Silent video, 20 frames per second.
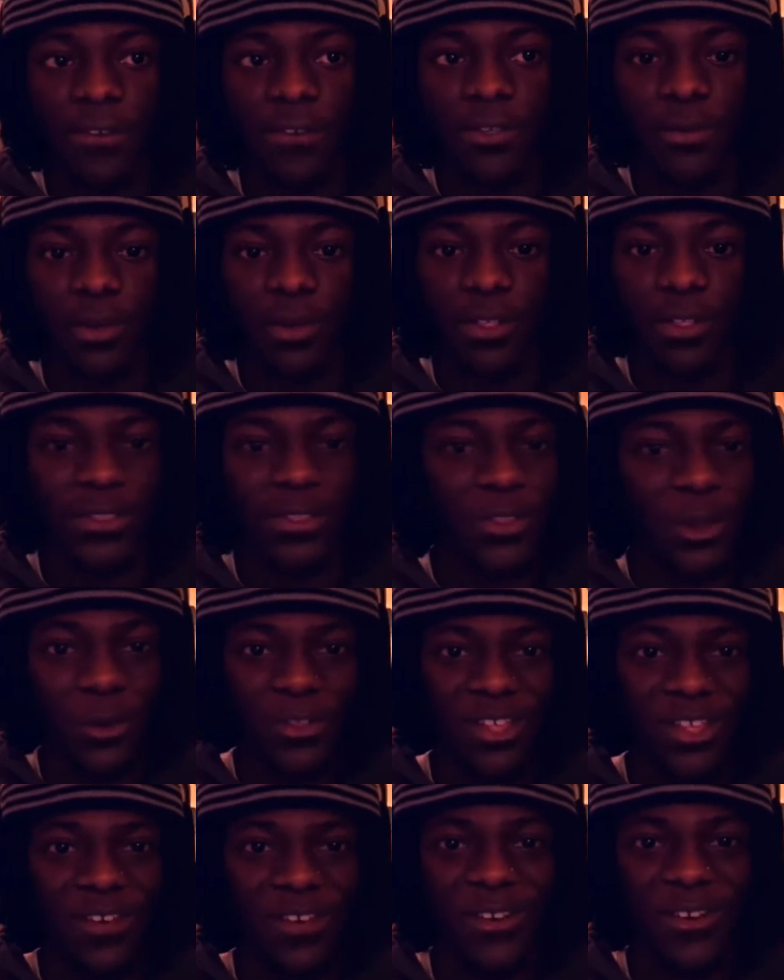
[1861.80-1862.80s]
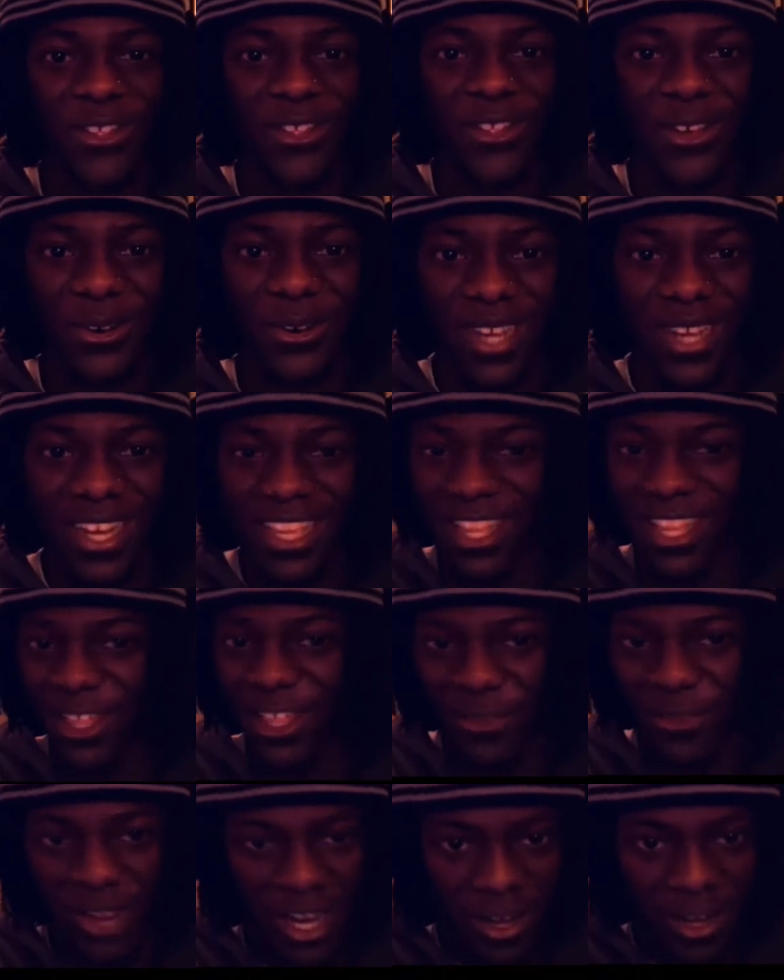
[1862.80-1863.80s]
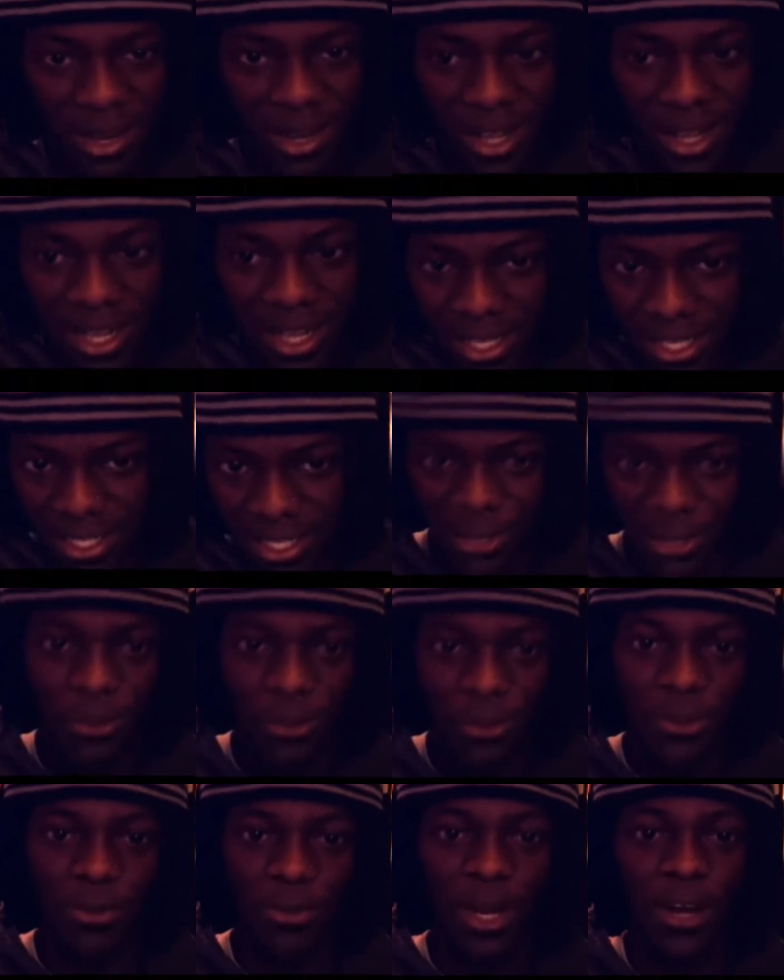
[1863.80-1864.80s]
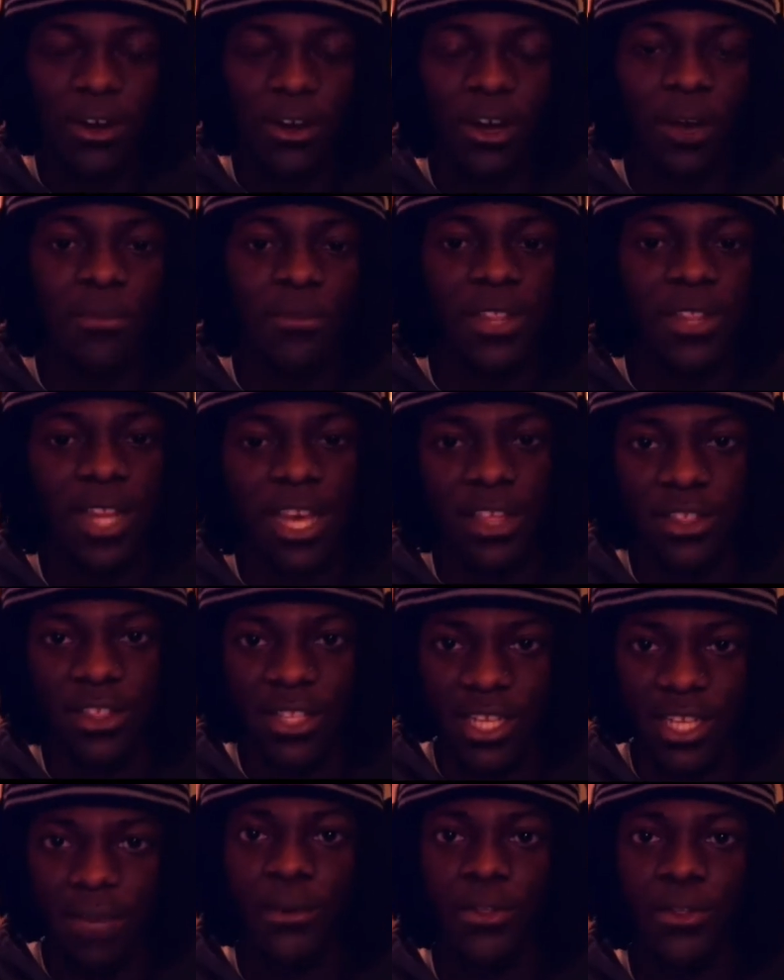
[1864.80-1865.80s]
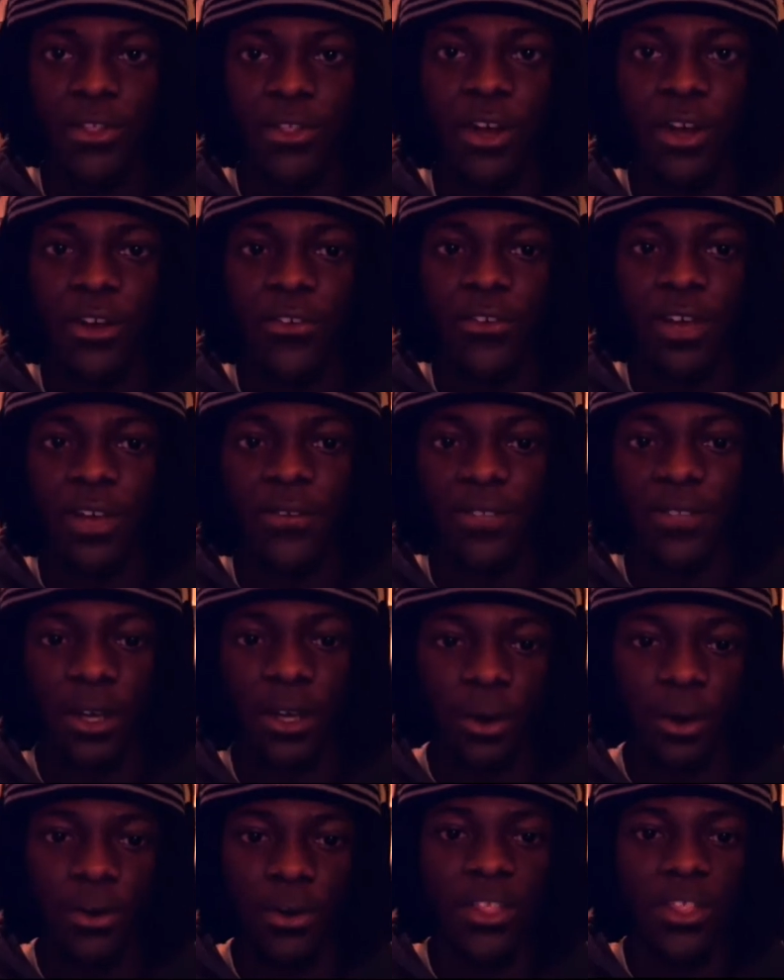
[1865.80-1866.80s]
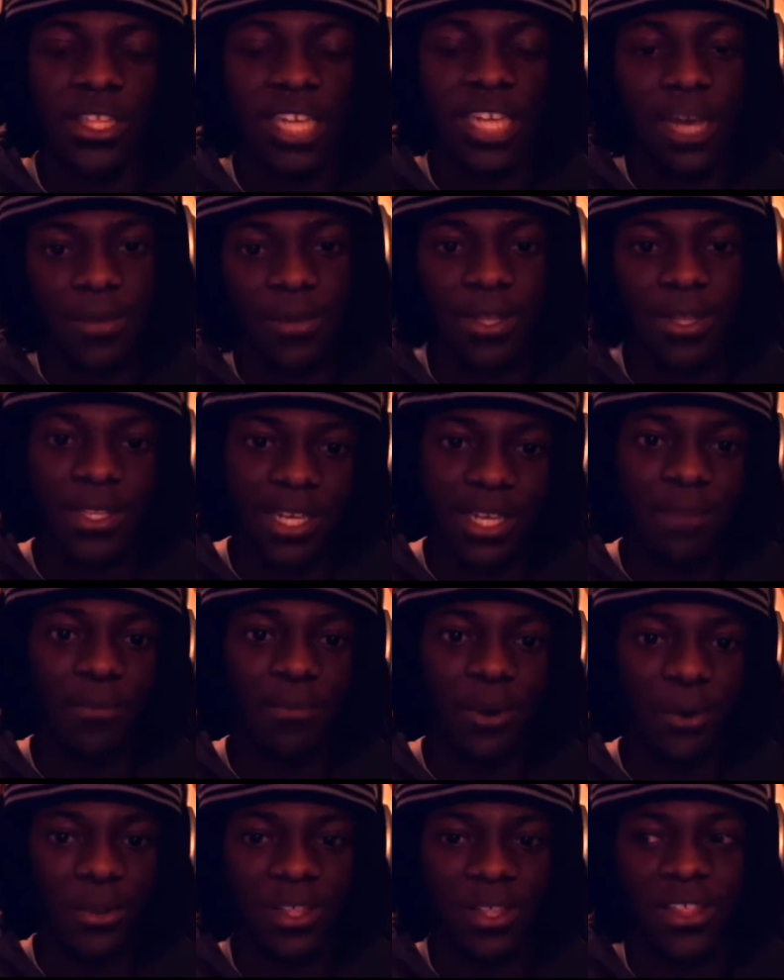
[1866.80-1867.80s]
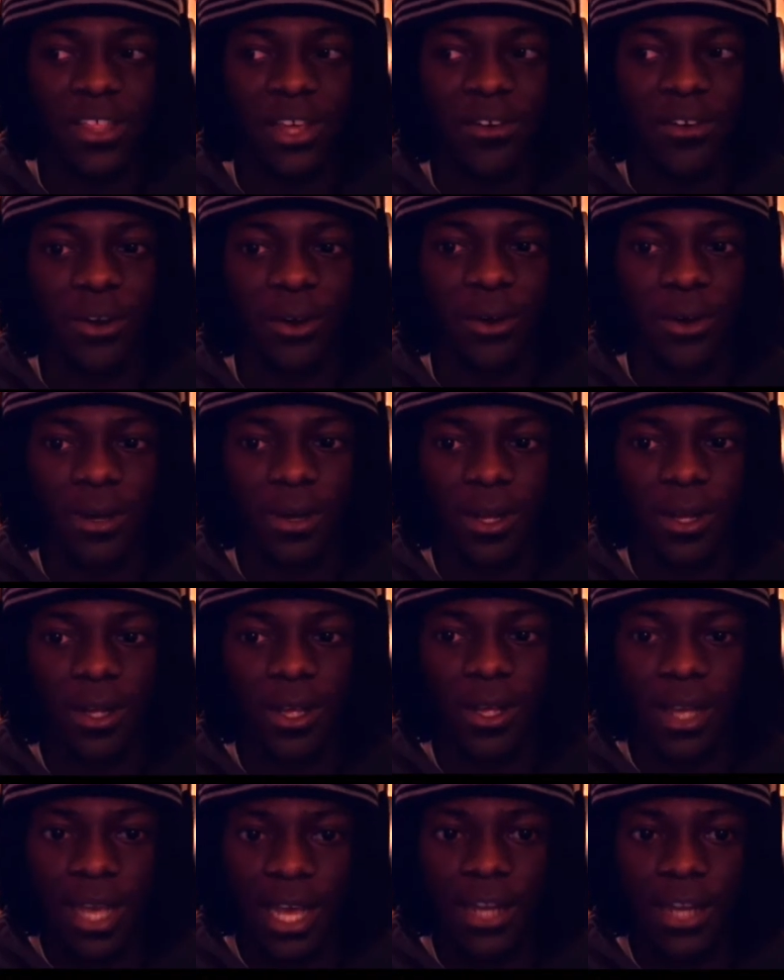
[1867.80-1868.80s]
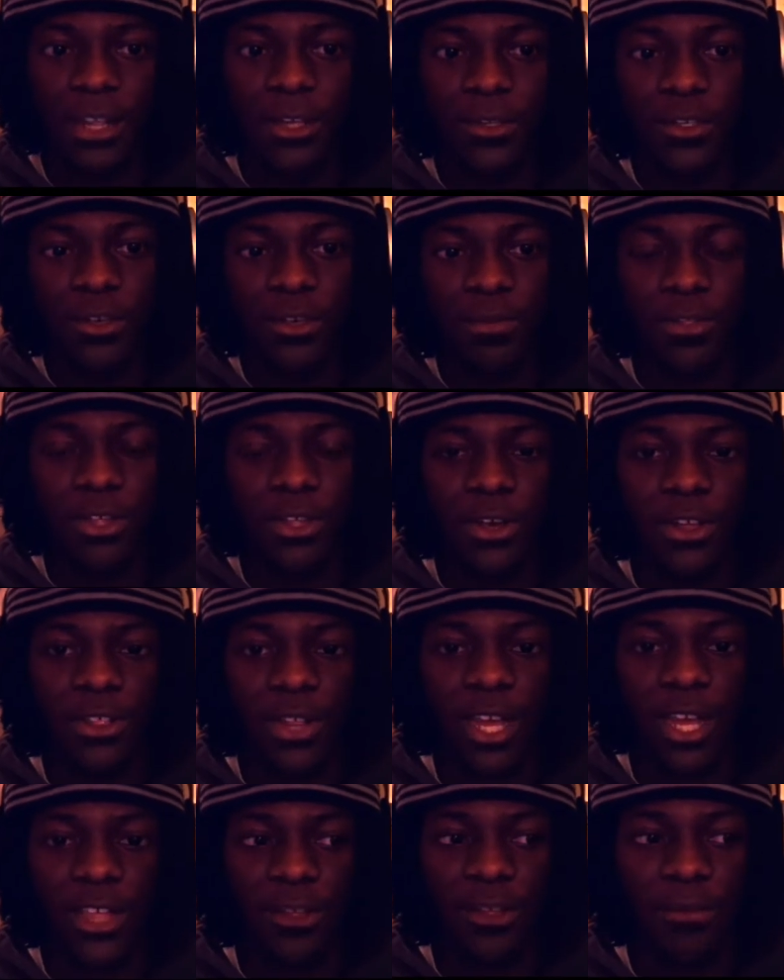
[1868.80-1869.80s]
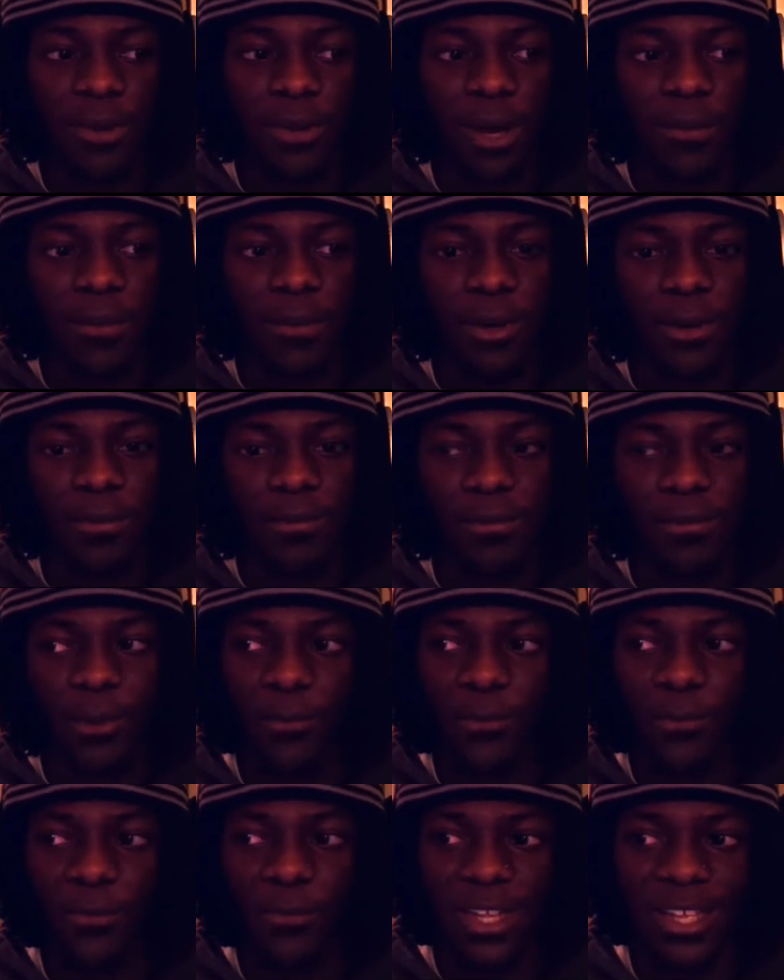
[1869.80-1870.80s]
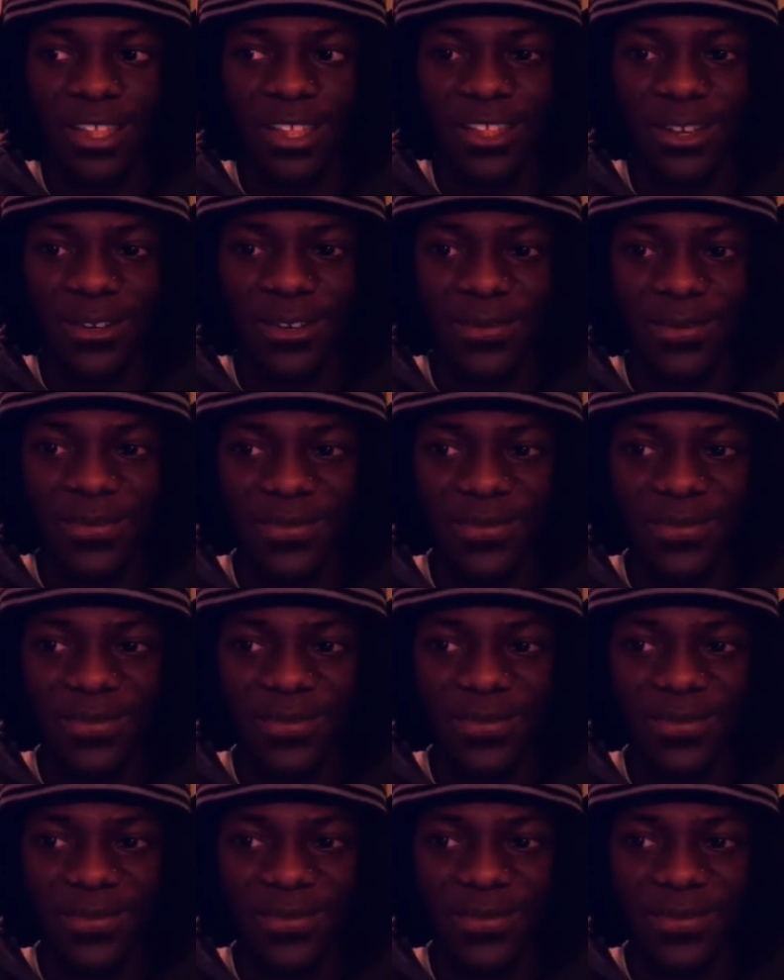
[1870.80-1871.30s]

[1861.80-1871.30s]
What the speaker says: with no 0, so it's just straight out youtube.com/TempOStarcraft, or just type in Tempo with the 0 in the YouTube search, and I should pop up, hopefully, so.